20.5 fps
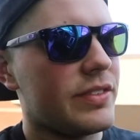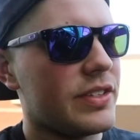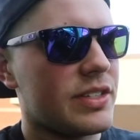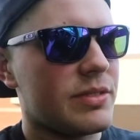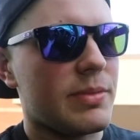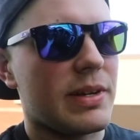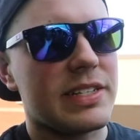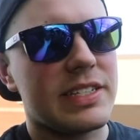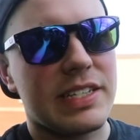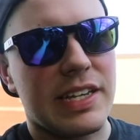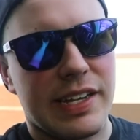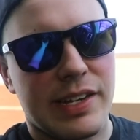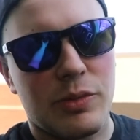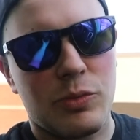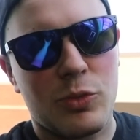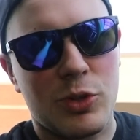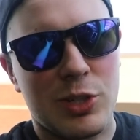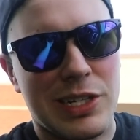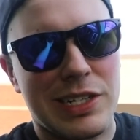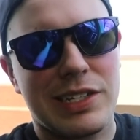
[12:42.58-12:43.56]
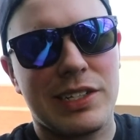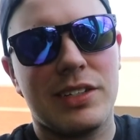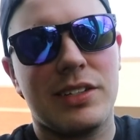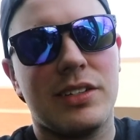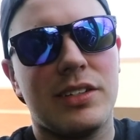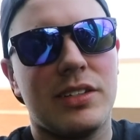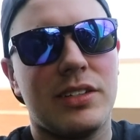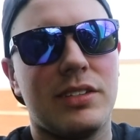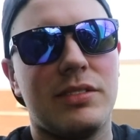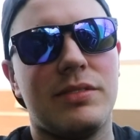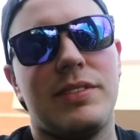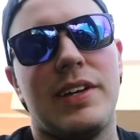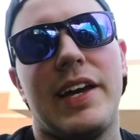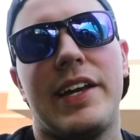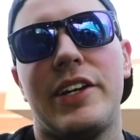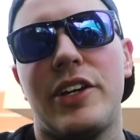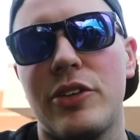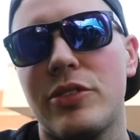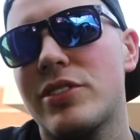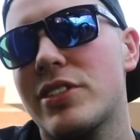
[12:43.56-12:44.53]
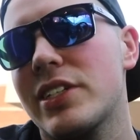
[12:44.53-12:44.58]
this is my second one. I
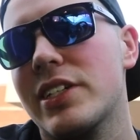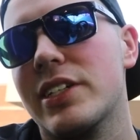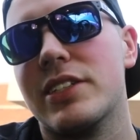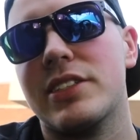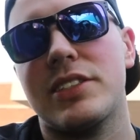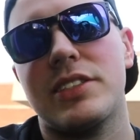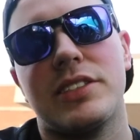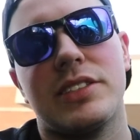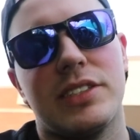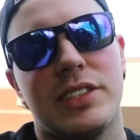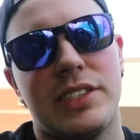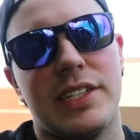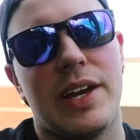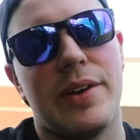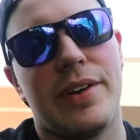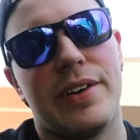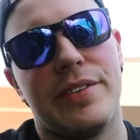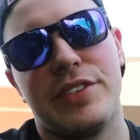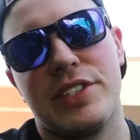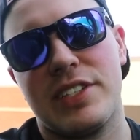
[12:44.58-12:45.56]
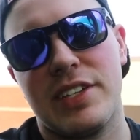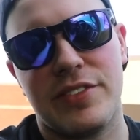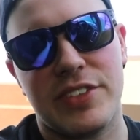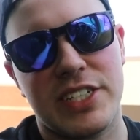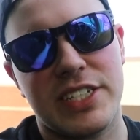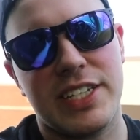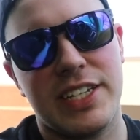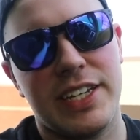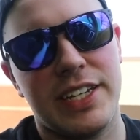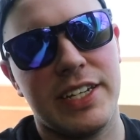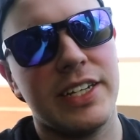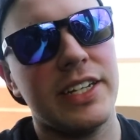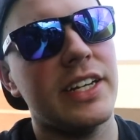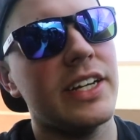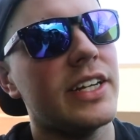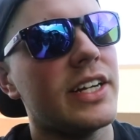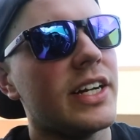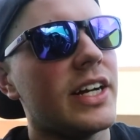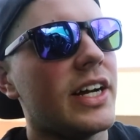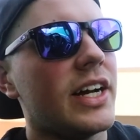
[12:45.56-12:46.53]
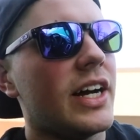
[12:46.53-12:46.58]
had an 06 and now I have a 17.
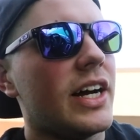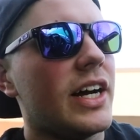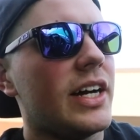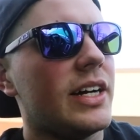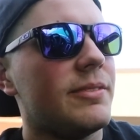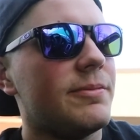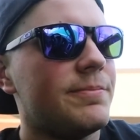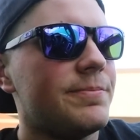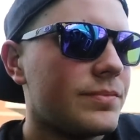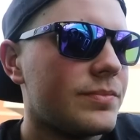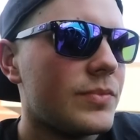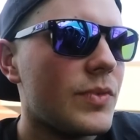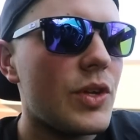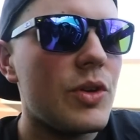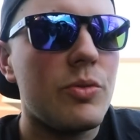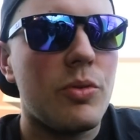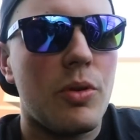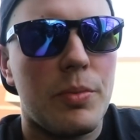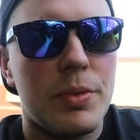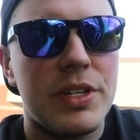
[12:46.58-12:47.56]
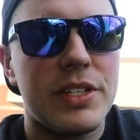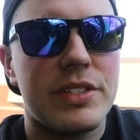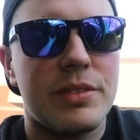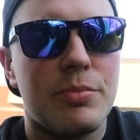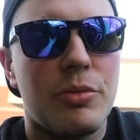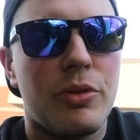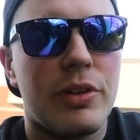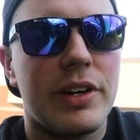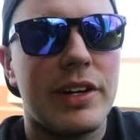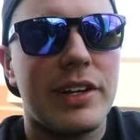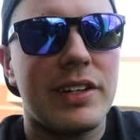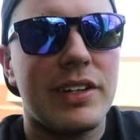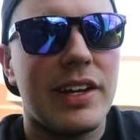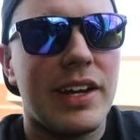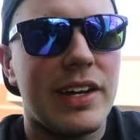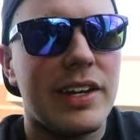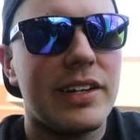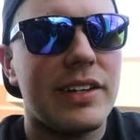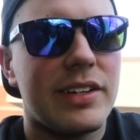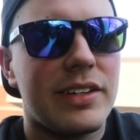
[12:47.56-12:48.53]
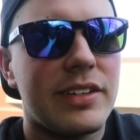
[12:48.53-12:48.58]
You won't be disappointed,
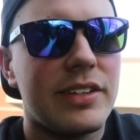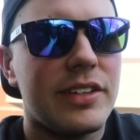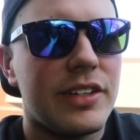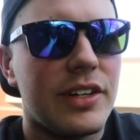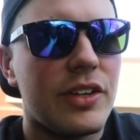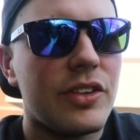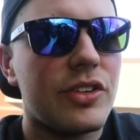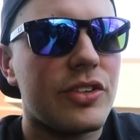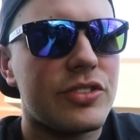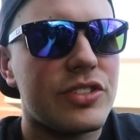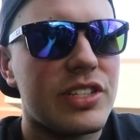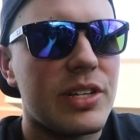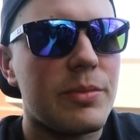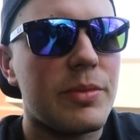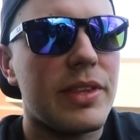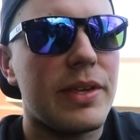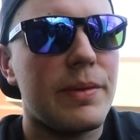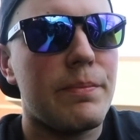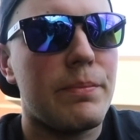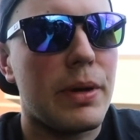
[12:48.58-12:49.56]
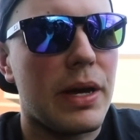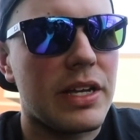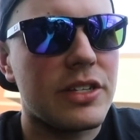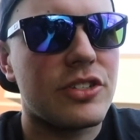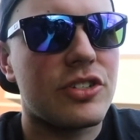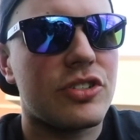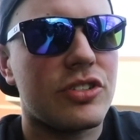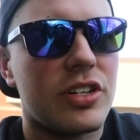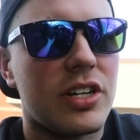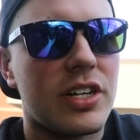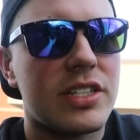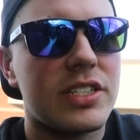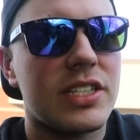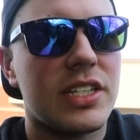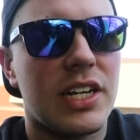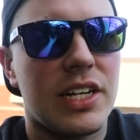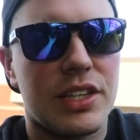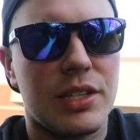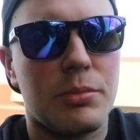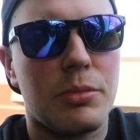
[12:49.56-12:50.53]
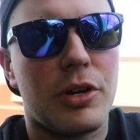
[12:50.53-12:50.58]
and you know, there's some of the best trucks
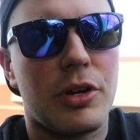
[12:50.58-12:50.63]
on the